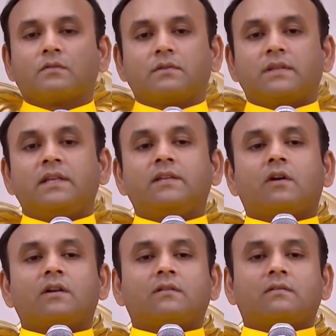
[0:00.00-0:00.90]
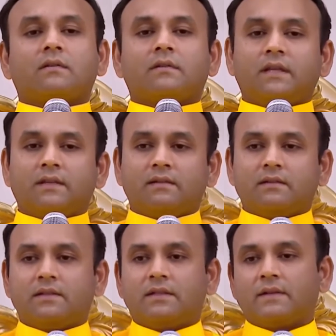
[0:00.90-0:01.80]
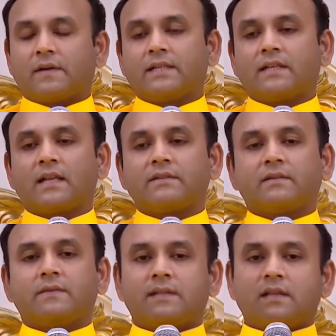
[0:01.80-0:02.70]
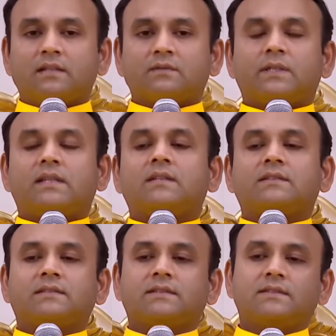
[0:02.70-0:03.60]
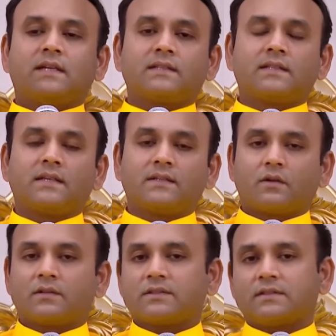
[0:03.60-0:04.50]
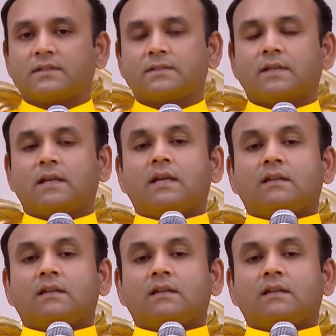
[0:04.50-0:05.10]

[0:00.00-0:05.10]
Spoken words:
So he had revitalized the Vedas, Vedanta, Siddhanta, and taught us this.